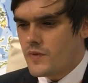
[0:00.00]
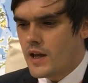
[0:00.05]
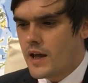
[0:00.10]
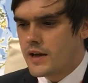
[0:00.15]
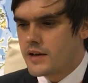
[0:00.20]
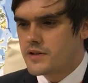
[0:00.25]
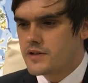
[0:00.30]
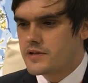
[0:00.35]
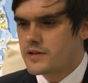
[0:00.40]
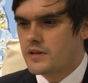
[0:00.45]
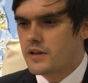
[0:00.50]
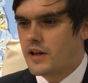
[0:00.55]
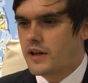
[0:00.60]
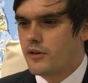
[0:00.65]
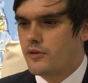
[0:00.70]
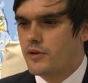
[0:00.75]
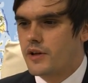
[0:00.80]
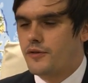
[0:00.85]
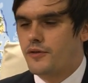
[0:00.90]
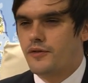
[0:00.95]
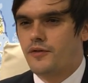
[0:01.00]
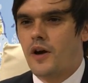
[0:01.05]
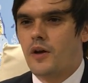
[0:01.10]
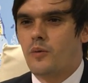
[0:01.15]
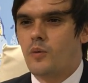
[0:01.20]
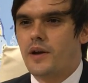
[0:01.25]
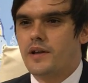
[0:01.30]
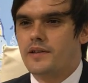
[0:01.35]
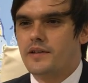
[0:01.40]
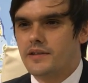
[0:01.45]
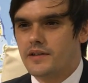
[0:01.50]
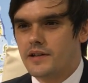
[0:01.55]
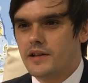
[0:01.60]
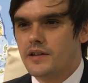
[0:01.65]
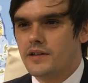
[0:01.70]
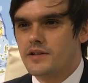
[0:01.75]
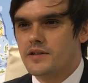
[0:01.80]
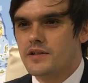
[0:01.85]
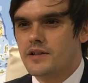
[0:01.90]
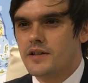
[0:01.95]
and it just looked like a really fun way to
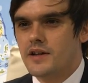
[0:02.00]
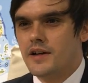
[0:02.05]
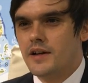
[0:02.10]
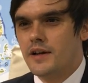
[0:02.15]
teach.